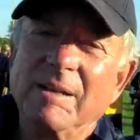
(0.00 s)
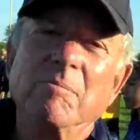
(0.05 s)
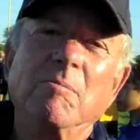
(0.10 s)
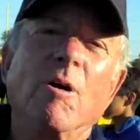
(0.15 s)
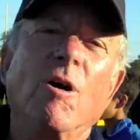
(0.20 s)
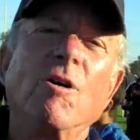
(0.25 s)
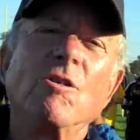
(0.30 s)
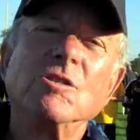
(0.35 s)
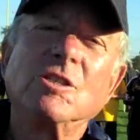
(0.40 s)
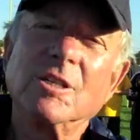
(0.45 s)

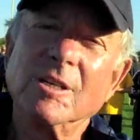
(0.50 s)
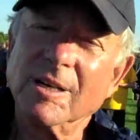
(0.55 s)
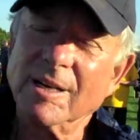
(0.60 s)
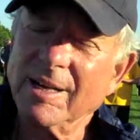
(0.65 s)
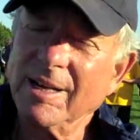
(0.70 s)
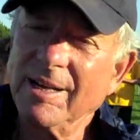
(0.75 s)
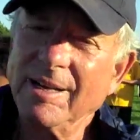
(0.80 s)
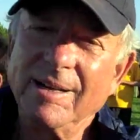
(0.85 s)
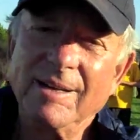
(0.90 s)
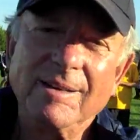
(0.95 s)

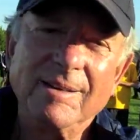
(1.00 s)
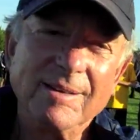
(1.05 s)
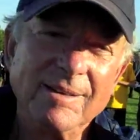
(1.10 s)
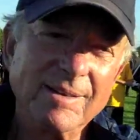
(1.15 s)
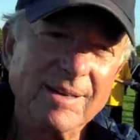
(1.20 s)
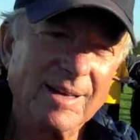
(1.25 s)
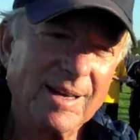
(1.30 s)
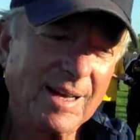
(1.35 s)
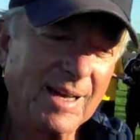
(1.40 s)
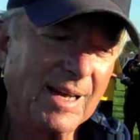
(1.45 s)
emotionally
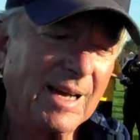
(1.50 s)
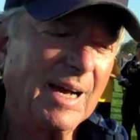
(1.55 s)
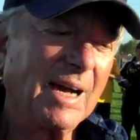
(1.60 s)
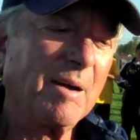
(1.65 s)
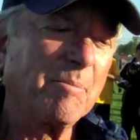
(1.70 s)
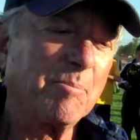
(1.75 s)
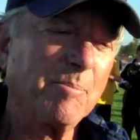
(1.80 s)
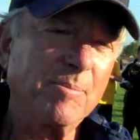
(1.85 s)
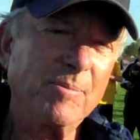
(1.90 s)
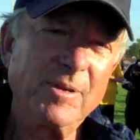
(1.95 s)

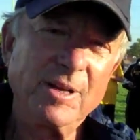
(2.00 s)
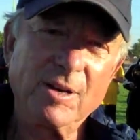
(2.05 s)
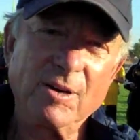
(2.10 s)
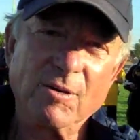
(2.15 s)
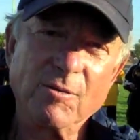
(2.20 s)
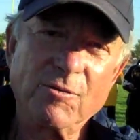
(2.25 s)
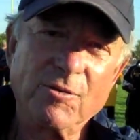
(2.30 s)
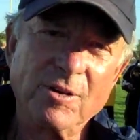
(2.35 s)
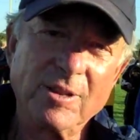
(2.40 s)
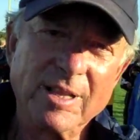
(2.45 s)
up, you
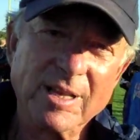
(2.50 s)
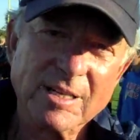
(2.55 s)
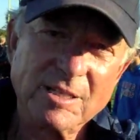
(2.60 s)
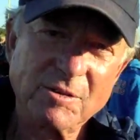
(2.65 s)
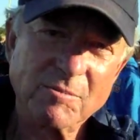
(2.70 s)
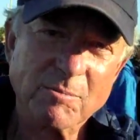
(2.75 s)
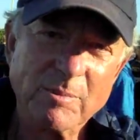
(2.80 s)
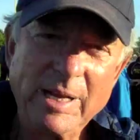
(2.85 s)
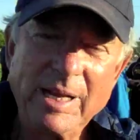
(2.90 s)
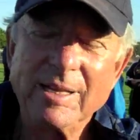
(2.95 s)
know, for
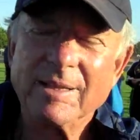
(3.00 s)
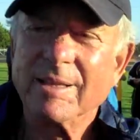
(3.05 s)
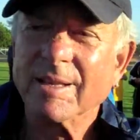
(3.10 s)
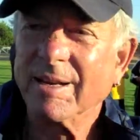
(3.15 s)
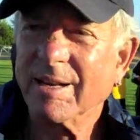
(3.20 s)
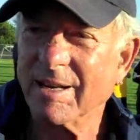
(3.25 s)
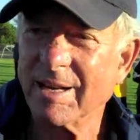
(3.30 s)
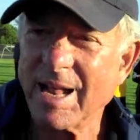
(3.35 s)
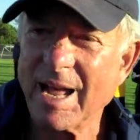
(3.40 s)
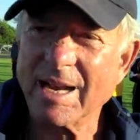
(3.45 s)
this meet
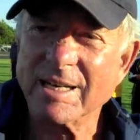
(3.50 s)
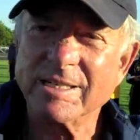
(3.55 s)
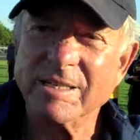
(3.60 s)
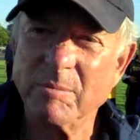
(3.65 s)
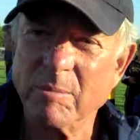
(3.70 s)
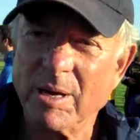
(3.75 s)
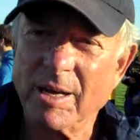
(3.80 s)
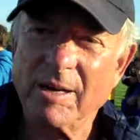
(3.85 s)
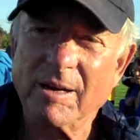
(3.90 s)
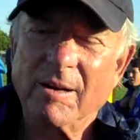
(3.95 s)
that it
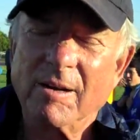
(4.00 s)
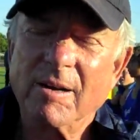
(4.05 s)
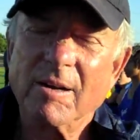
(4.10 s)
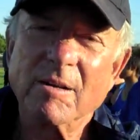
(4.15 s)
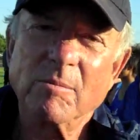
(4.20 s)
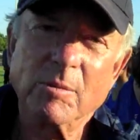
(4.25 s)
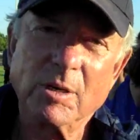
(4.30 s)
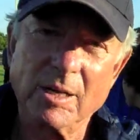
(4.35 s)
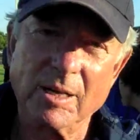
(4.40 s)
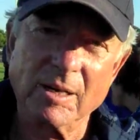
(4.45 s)
actually might have hurt
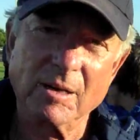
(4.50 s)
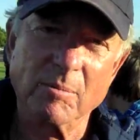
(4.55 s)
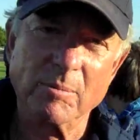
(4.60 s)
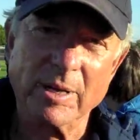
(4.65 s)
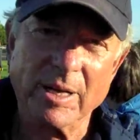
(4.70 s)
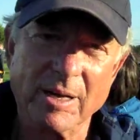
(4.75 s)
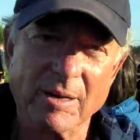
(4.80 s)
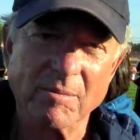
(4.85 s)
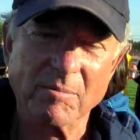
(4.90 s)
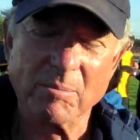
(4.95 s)
them a little
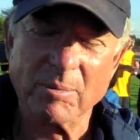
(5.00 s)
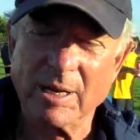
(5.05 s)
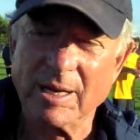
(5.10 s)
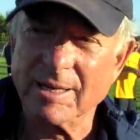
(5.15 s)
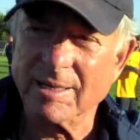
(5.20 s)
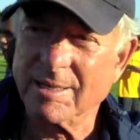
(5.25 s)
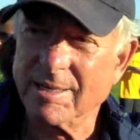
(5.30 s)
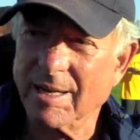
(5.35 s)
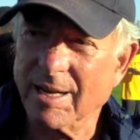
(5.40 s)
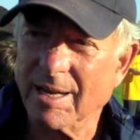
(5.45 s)
bit.
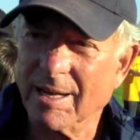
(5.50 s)
But